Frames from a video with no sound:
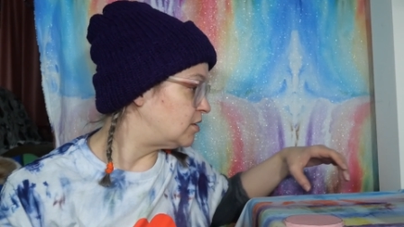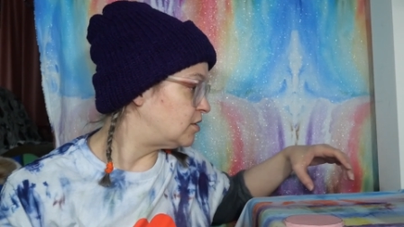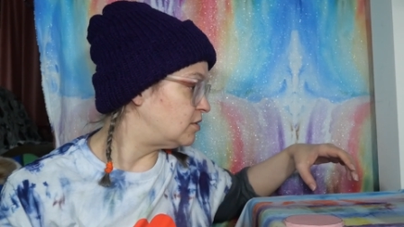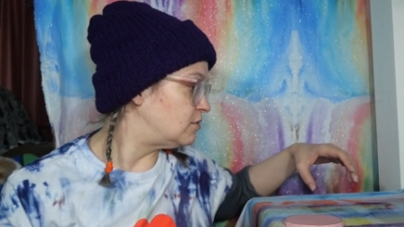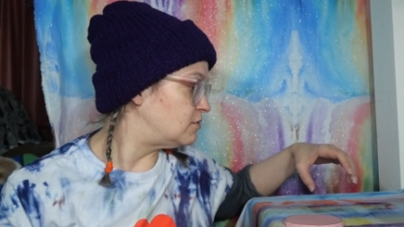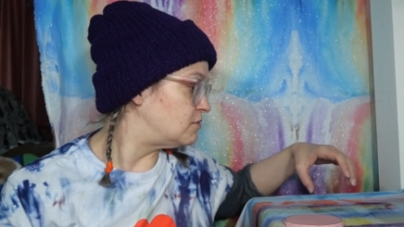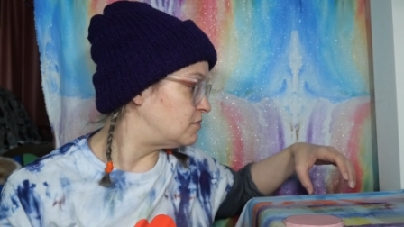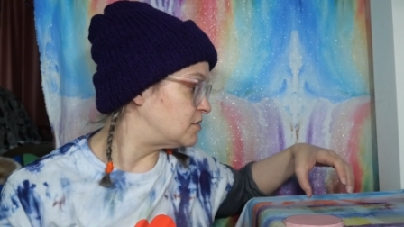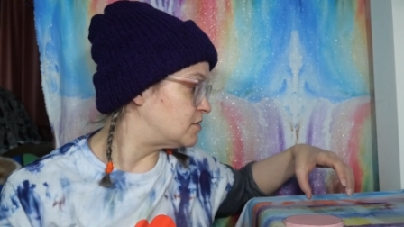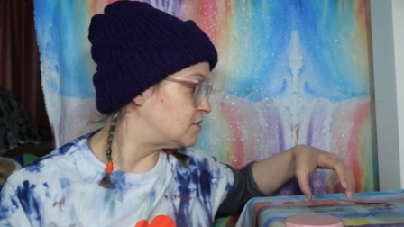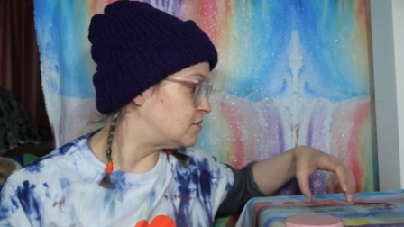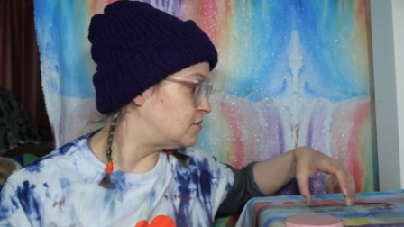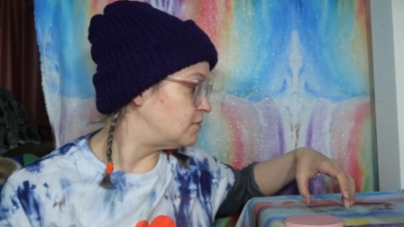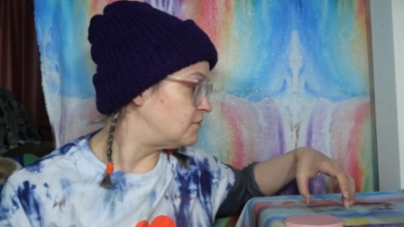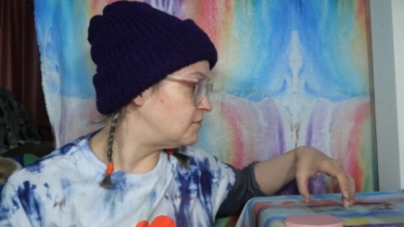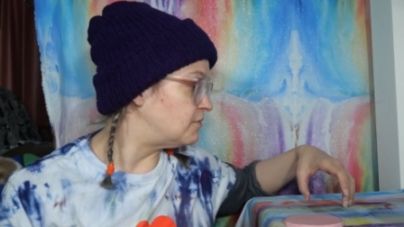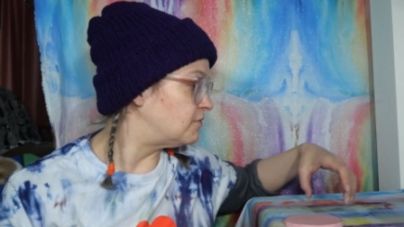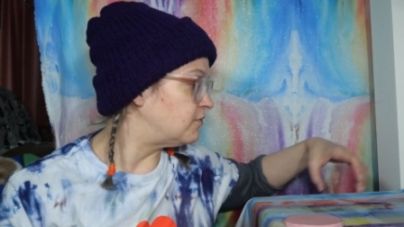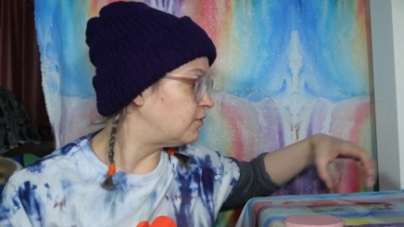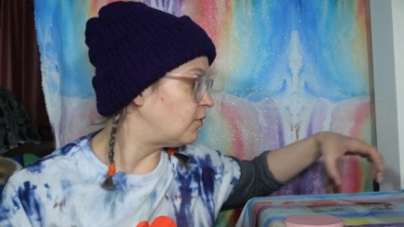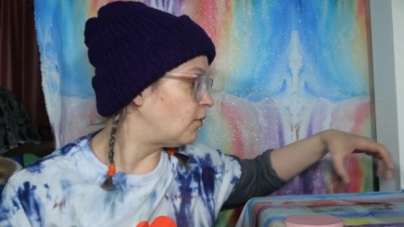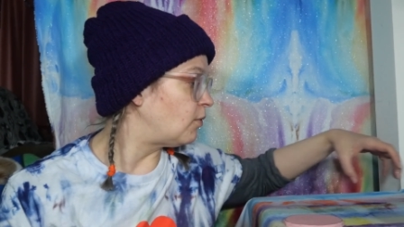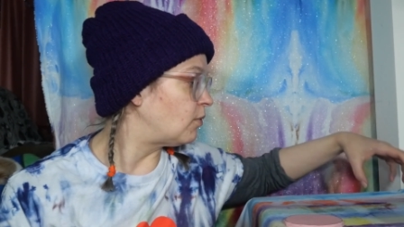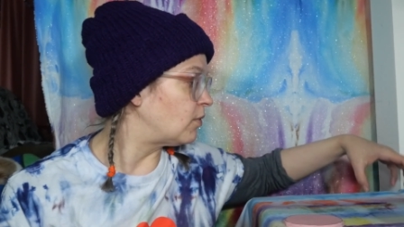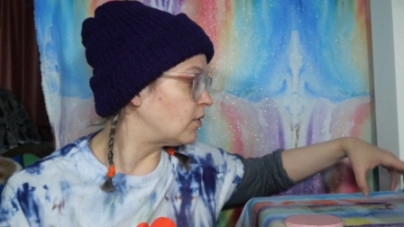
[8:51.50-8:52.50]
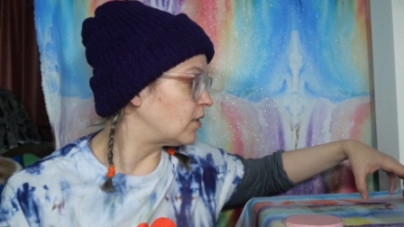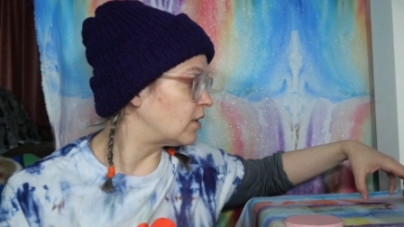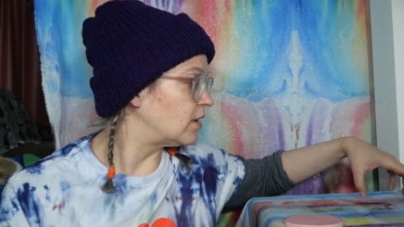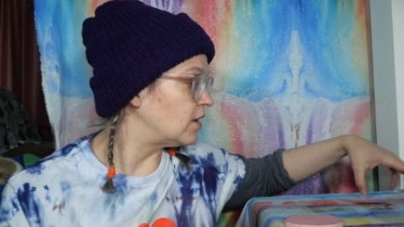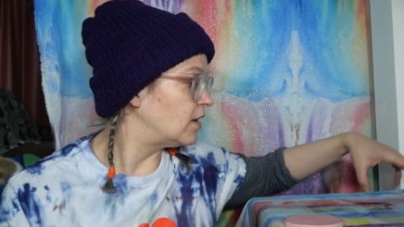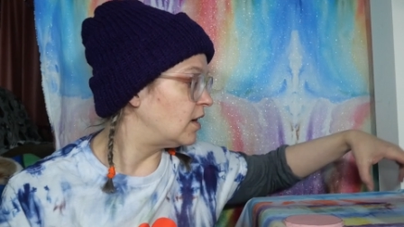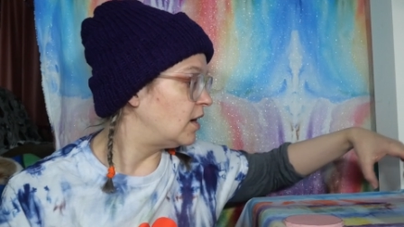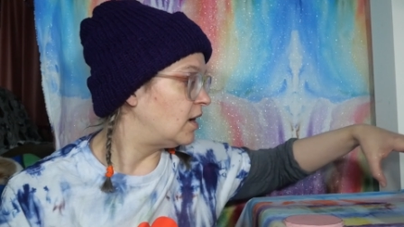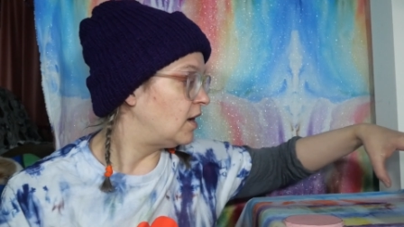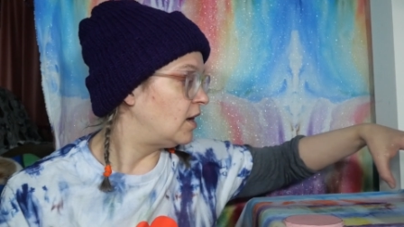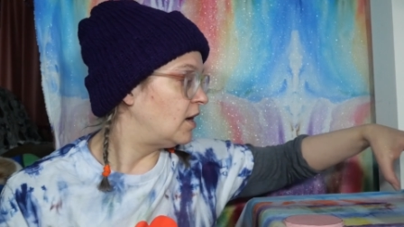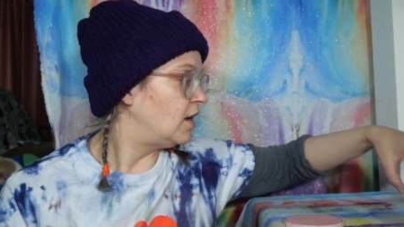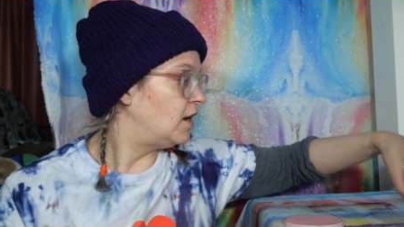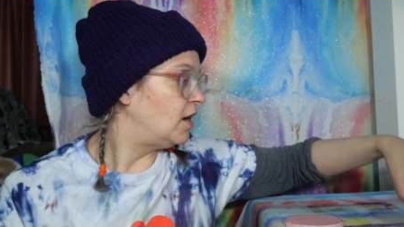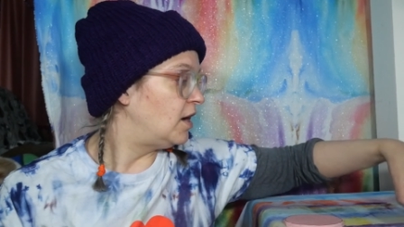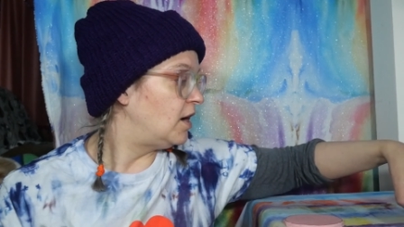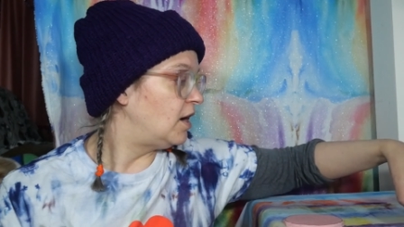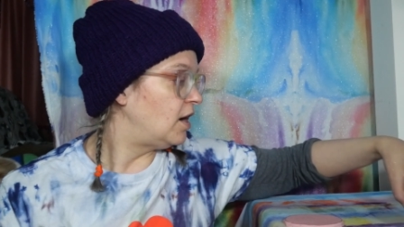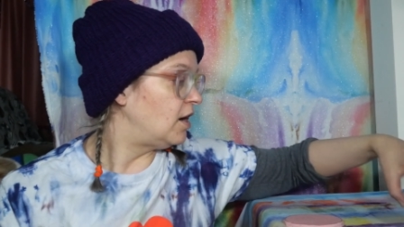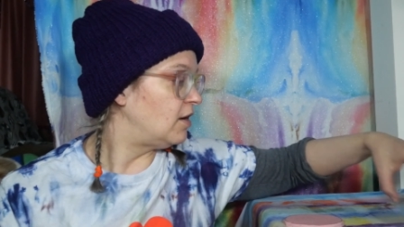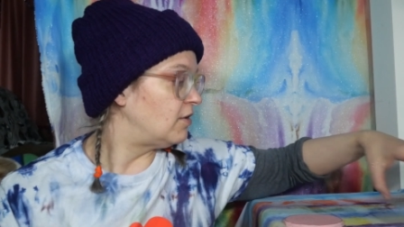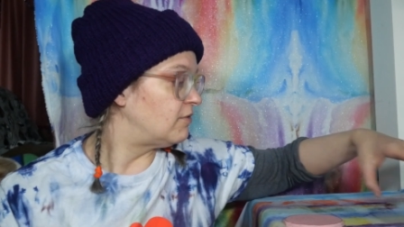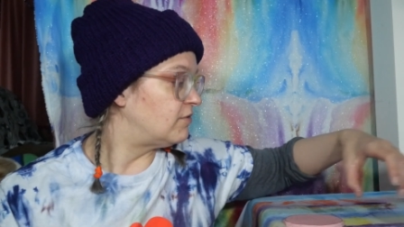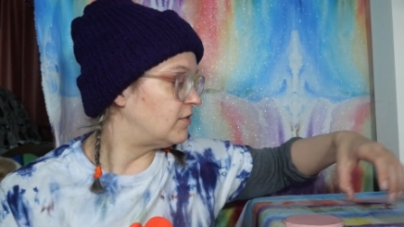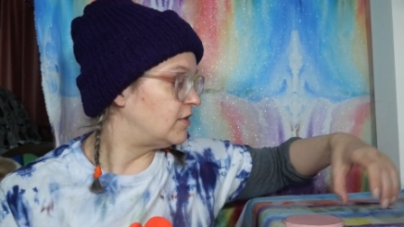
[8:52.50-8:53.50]
to do is do 4
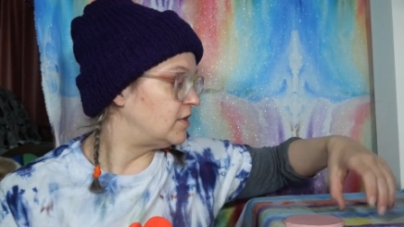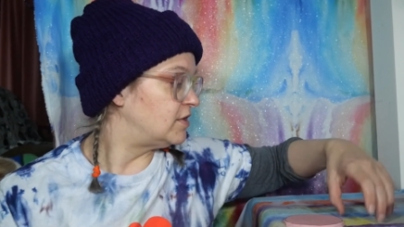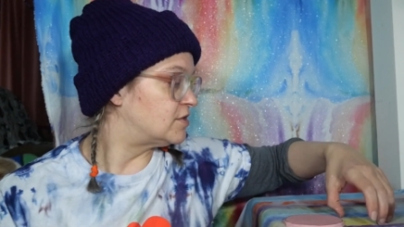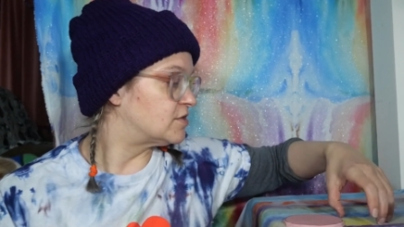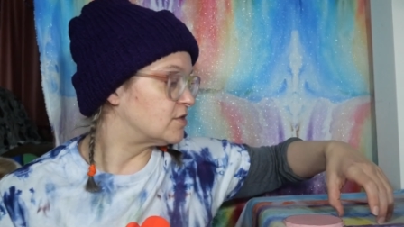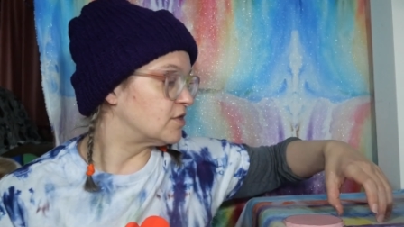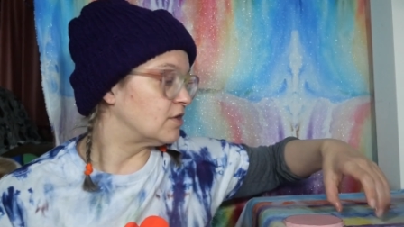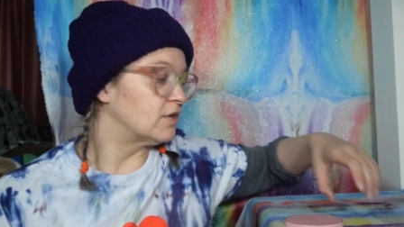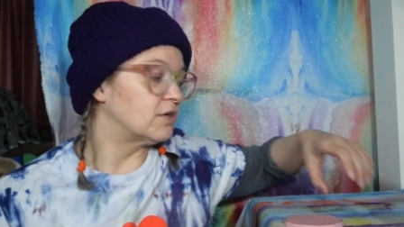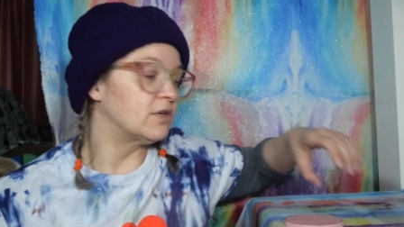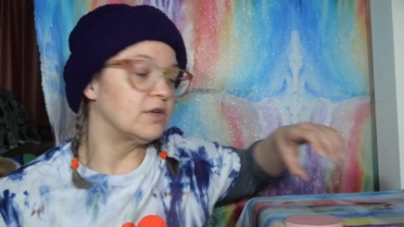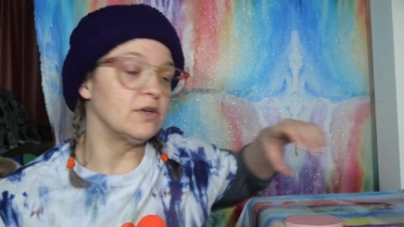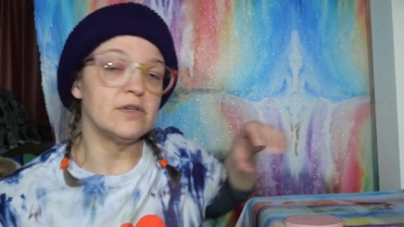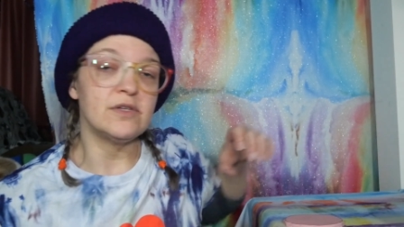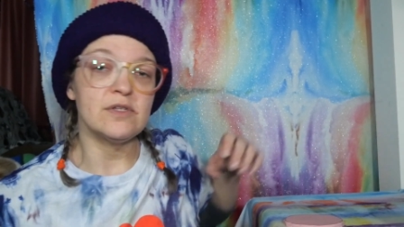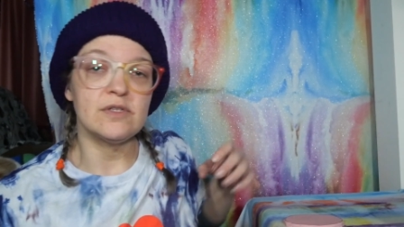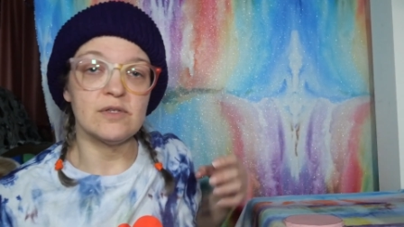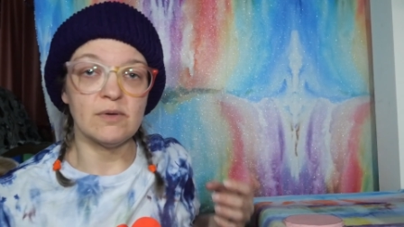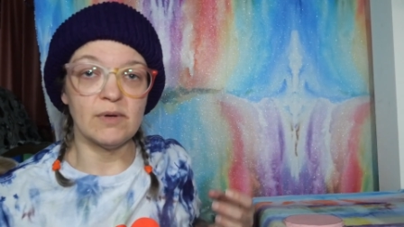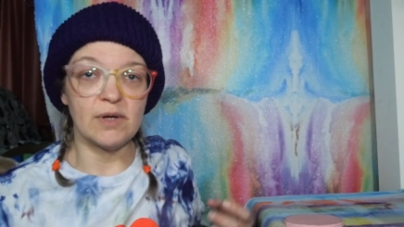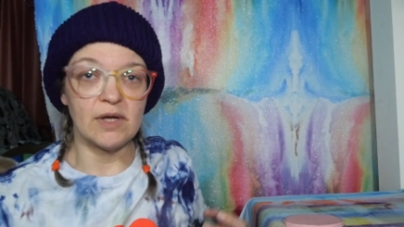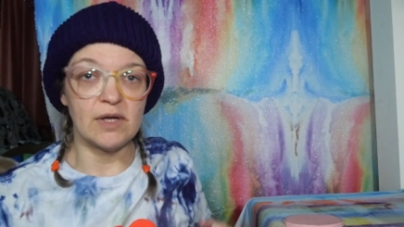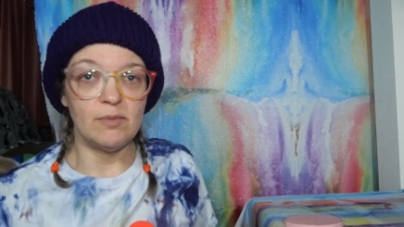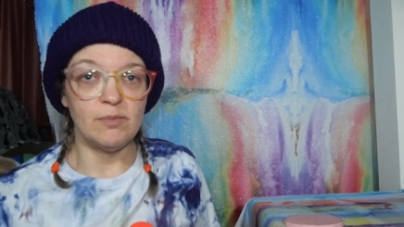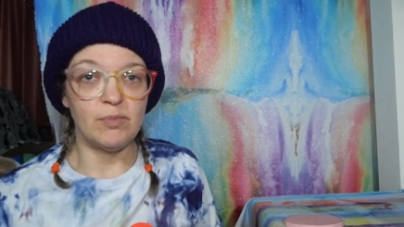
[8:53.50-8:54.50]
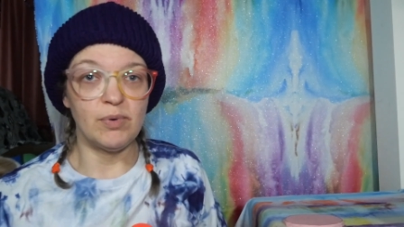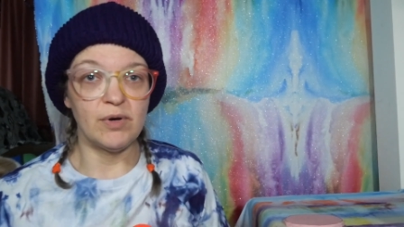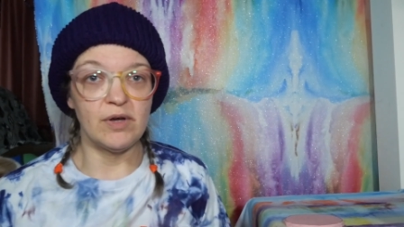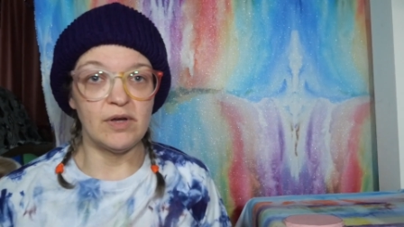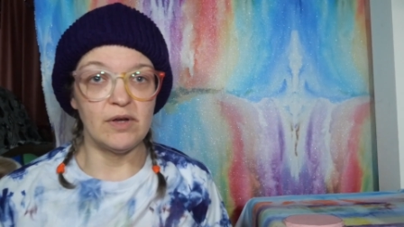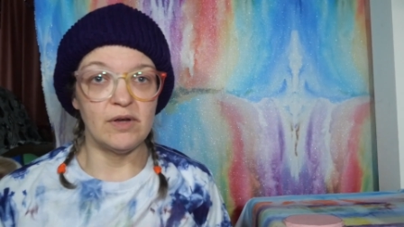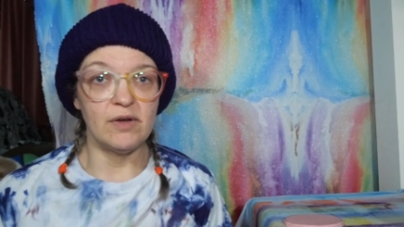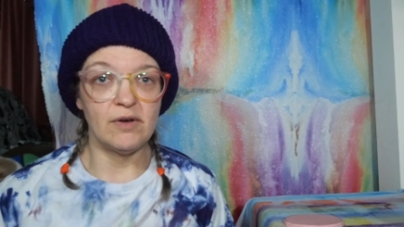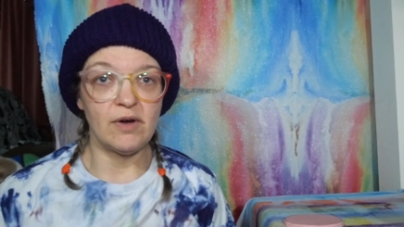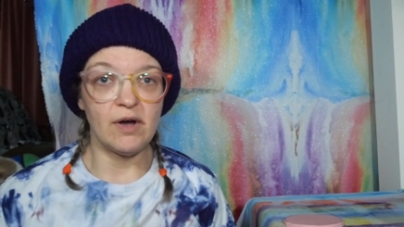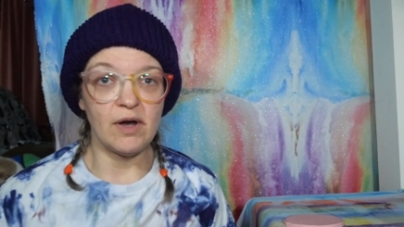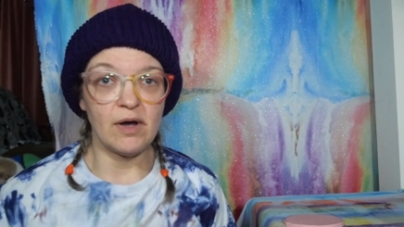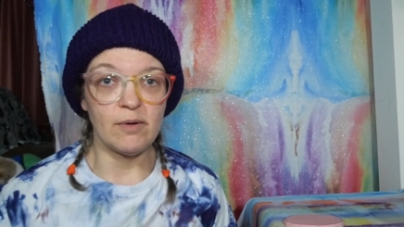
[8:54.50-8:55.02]
of these circles so I can put